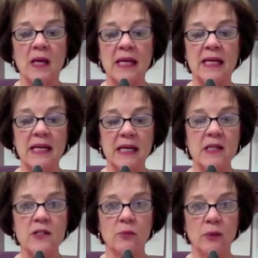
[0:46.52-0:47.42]
It
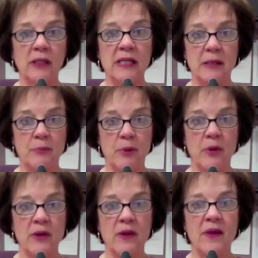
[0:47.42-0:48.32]
is really
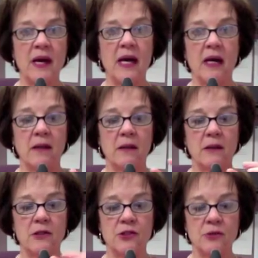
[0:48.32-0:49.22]
important that
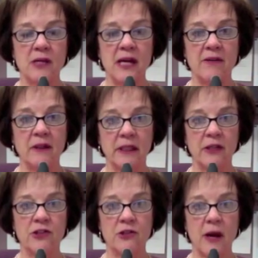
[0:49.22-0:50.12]
the student have the
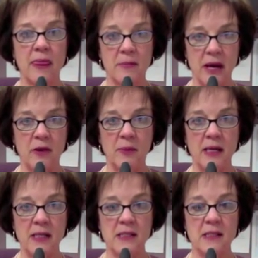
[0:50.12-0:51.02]
ligature on the
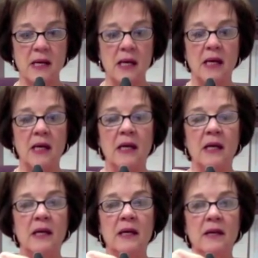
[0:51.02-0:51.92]
mouthpiece.
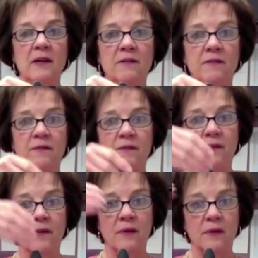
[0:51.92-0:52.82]
If
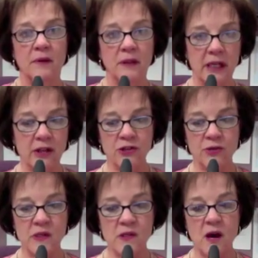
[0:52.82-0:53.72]
the
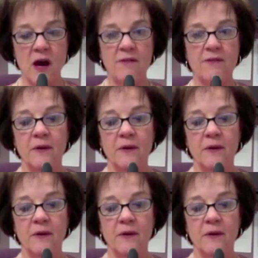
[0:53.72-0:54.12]
ligature is off